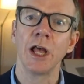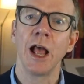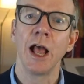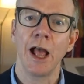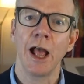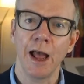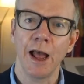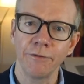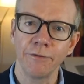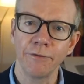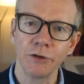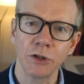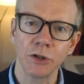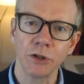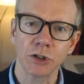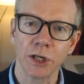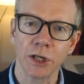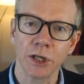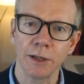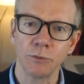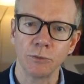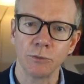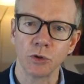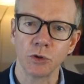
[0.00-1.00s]
having the
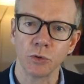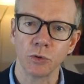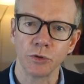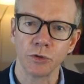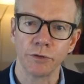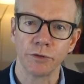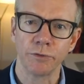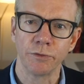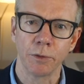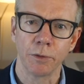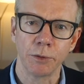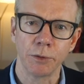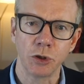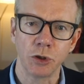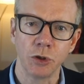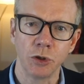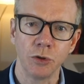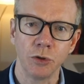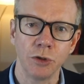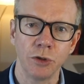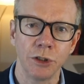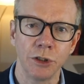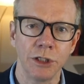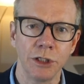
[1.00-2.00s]
same sorts of
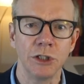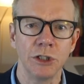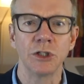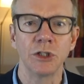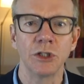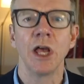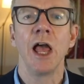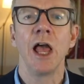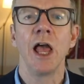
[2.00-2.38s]
opportunities,